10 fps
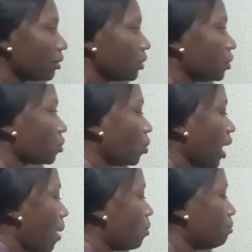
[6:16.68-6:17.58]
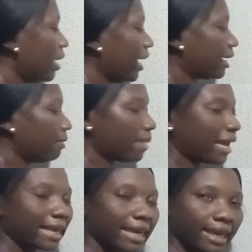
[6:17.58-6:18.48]
So I will make
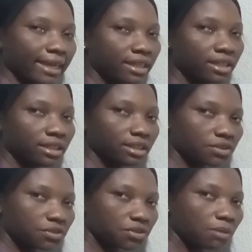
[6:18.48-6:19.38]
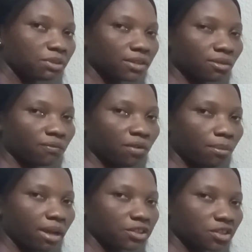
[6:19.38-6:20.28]
my K the subject of
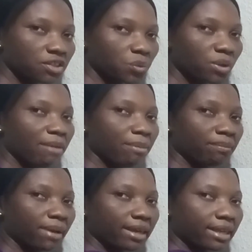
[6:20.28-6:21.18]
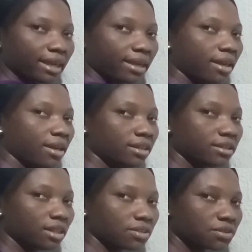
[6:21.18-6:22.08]
formula, just the way I make my K
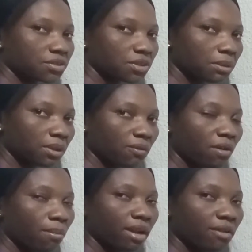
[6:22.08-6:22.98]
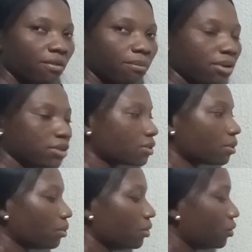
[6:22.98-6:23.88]
the subject of formula for
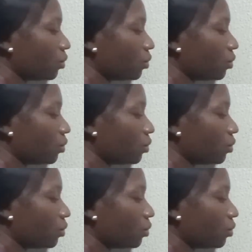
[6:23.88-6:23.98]
Boyle's law.